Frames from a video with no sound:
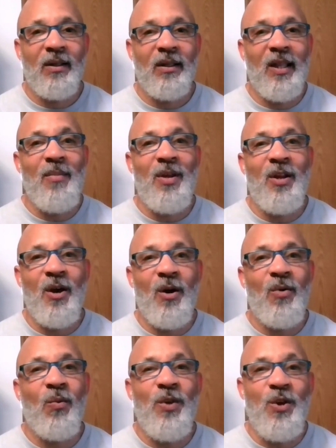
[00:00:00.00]
Let me
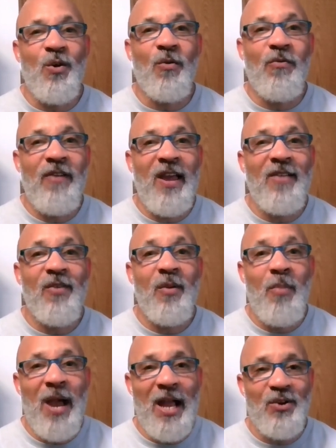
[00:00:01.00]
know your
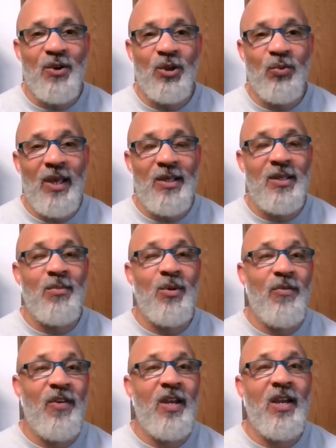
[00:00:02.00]
favorite Patrick Swayze
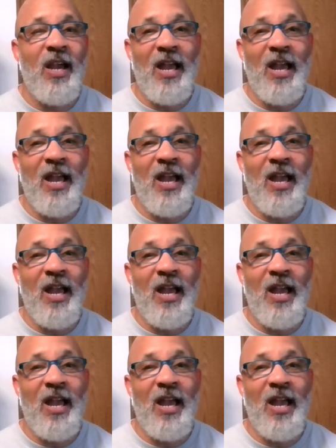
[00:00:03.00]
movie